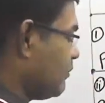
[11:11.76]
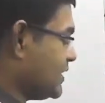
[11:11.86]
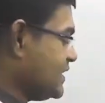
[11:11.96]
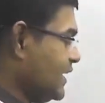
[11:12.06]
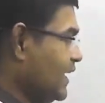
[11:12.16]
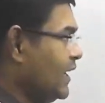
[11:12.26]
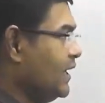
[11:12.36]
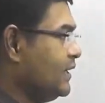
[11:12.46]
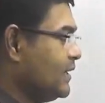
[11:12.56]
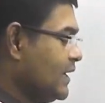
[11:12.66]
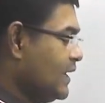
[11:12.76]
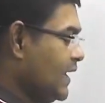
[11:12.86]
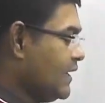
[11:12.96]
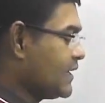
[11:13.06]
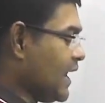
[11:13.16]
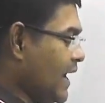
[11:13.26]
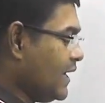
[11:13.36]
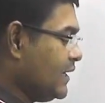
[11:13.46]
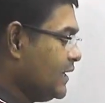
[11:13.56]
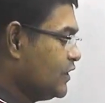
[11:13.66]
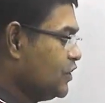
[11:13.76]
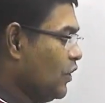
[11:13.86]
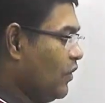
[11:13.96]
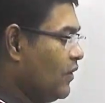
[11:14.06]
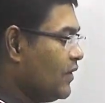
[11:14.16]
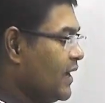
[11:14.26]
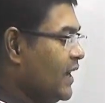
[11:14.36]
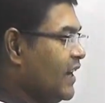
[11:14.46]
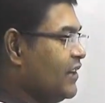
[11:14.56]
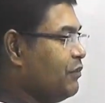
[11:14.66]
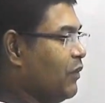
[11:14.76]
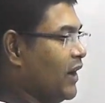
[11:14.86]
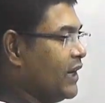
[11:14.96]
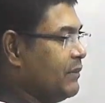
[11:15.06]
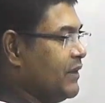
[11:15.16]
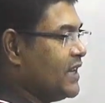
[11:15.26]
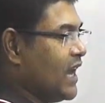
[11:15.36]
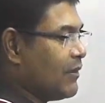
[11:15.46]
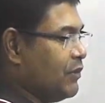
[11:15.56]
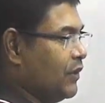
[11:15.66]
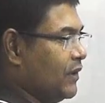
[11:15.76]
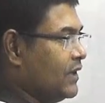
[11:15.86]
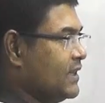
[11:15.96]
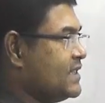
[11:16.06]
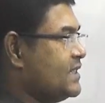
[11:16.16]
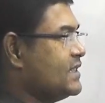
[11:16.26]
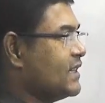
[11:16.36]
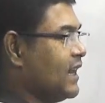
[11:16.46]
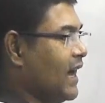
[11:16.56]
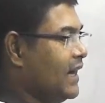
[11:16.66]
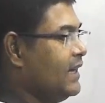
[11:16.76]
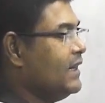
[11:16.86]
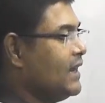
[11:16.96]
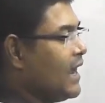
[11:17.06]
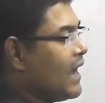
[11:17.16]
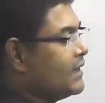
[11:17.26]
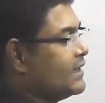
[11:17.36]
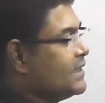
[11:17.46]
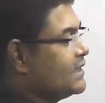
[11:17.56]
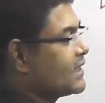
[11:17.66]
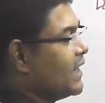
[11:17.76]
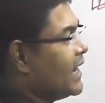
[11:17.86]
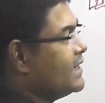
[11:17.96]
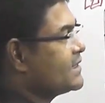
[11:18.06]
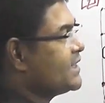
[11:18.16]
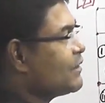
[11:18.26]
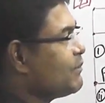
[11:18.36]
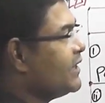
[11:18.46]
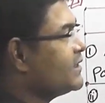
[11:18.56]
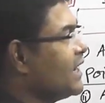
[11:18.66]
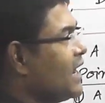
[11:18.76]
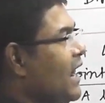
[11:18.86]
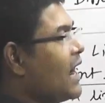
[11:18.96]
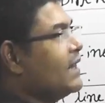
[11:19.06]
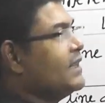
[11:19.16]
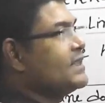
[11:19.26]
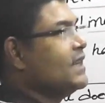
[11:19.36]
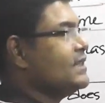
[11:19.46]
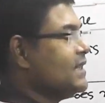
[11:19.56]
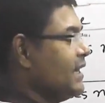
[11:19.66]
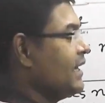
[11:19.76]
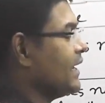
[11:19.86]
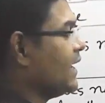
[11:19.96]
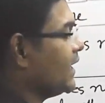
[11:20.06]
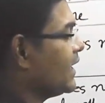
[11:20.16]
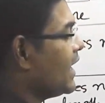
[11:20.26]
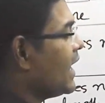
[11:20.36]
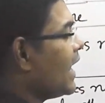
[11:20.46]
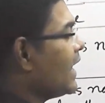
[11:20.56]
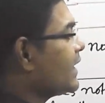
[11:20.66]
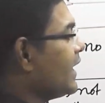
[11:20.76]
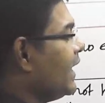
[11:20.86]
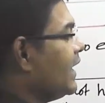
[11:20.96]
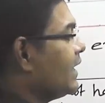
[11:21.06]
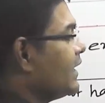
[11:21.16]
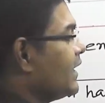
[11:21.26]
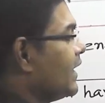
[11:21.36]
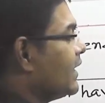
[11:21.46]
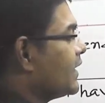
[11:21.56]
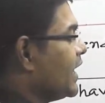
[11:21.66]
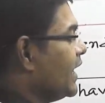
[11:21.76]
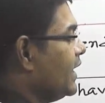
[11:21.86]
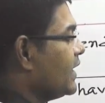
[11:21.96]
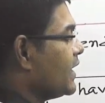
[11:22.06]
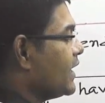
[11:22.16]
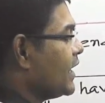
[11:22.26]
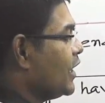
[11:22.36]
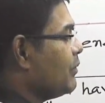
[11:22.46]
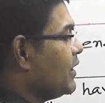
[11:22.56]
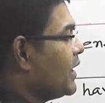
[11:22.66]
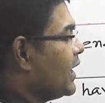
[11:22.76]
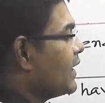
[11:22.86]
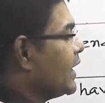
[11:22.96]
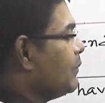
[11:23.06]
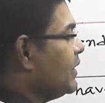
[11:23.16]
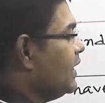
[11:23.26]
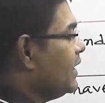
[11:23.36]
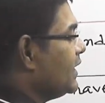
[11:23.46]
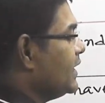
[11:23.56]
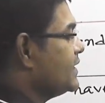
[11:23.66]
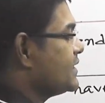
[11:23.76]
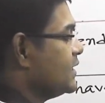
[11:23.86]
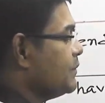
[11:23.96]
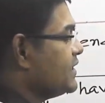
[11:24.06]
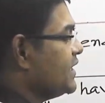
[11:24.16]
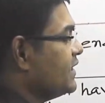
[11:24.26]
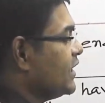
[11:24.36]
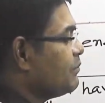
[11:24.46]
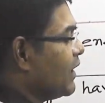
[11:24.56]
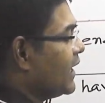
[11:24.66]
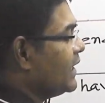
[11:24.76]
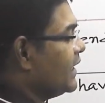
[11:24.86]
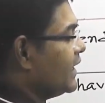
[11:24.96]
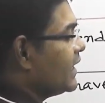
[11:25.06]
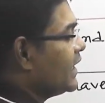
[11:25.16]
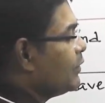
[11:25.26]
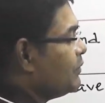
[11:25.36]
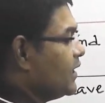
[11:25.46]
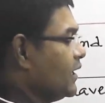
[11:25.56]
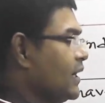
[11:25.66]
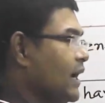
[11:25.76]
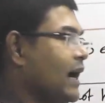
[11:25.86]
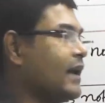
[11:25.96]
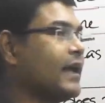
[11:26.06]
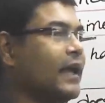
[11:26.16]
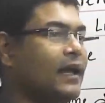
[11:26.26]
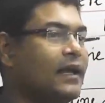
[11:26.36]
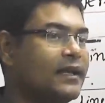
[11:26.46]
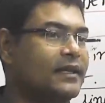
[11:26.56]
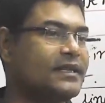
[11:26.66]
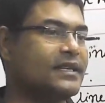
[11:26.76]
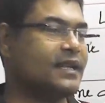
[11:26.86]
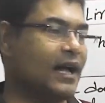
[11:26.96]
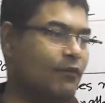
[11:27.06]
But in line, no end point. Be careful. This is the line and this is line segment and this is ray. Array AB is represented by AB. Array, this is